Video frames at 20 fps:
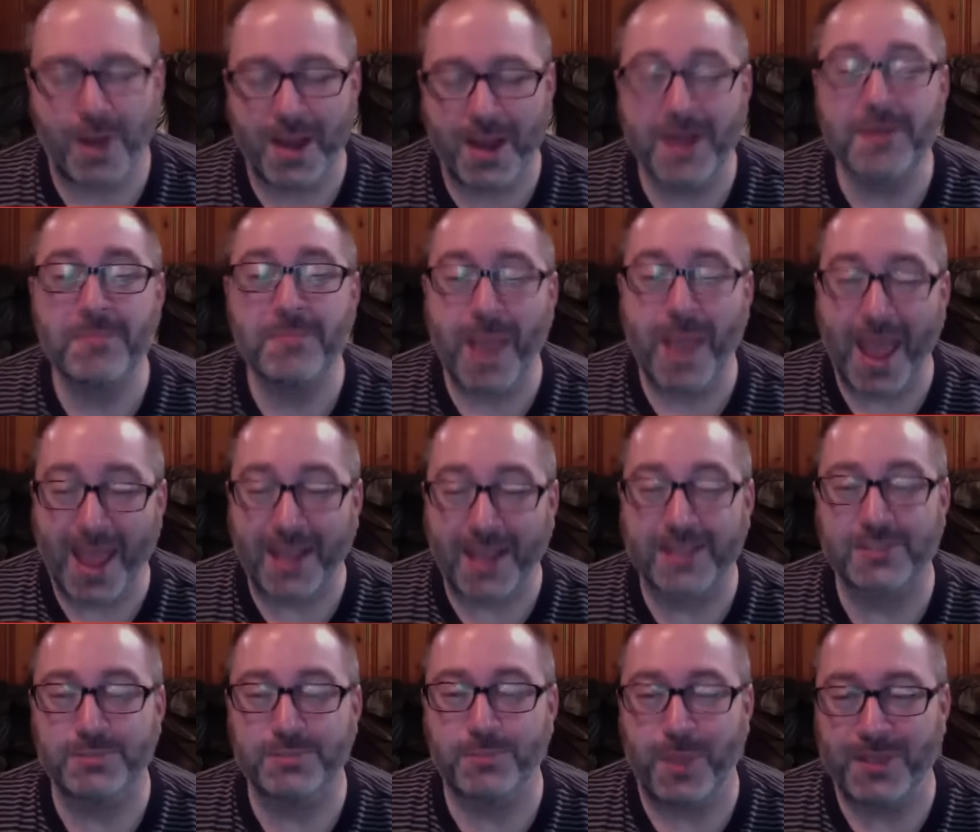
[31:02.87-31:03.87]
Mac is
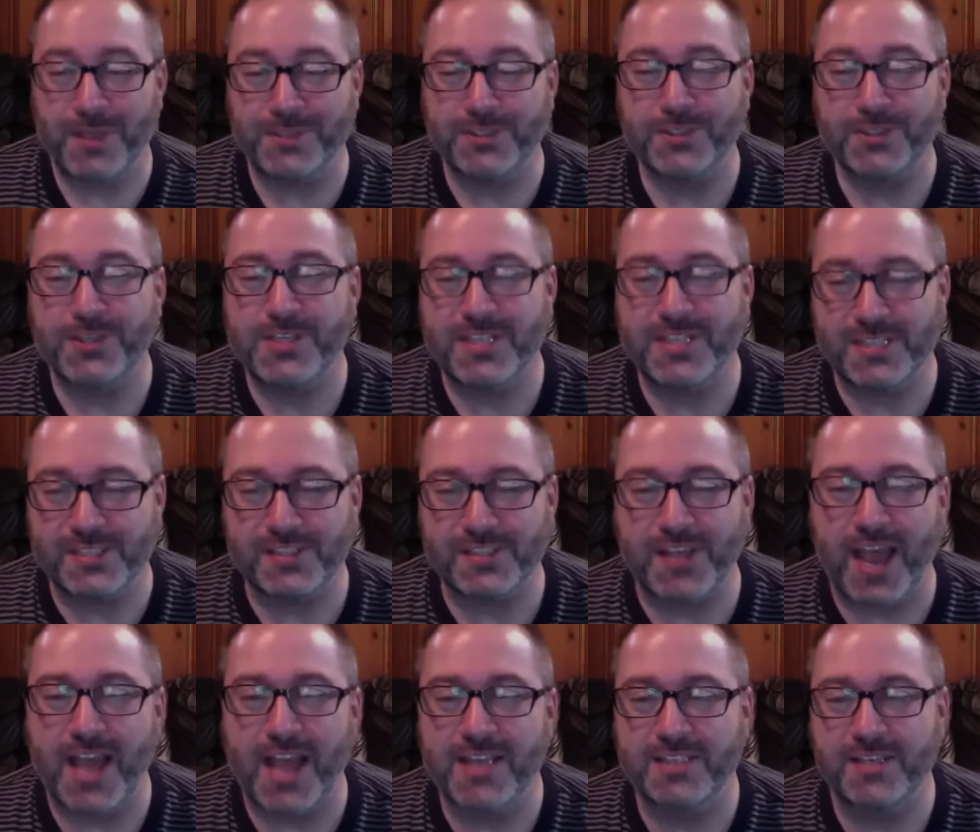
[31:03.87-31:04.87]
basically the
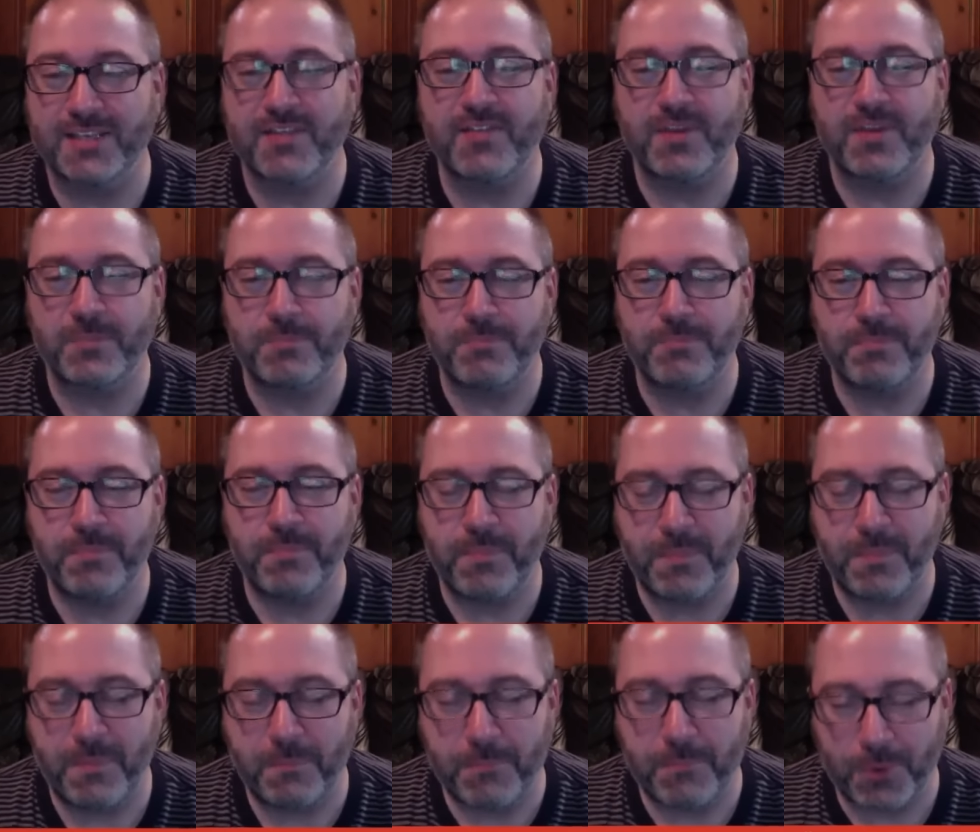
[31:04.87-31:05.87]
size of a
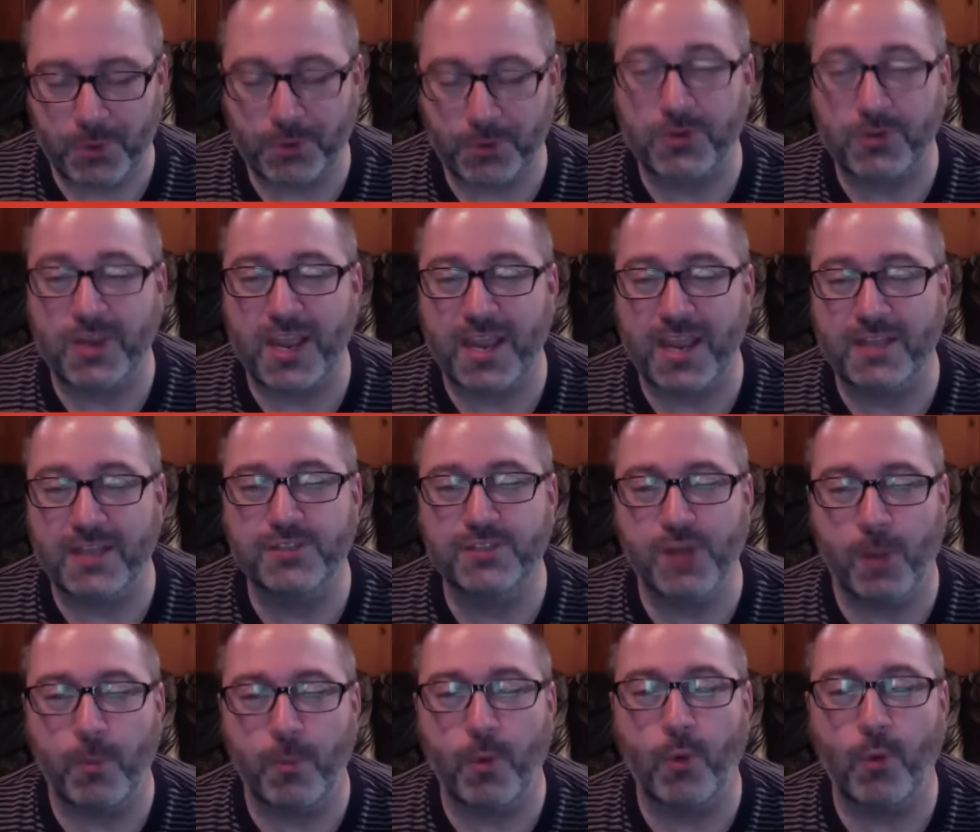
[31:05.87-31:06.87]
Burger King
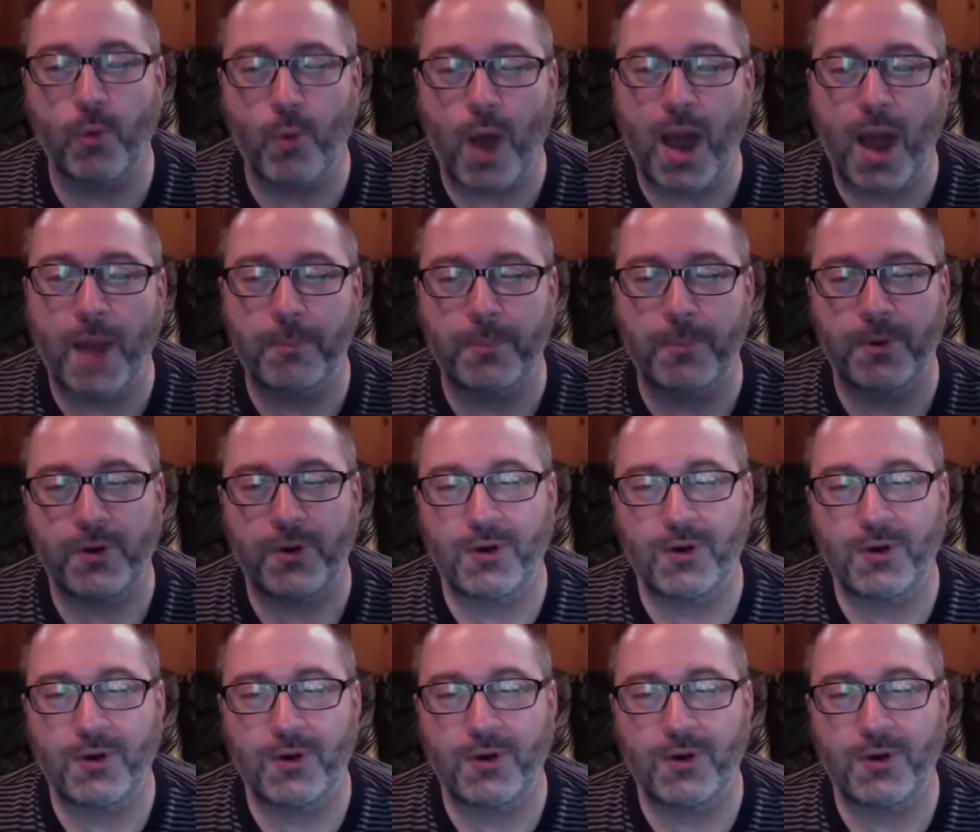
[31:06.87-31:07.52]
double Whopper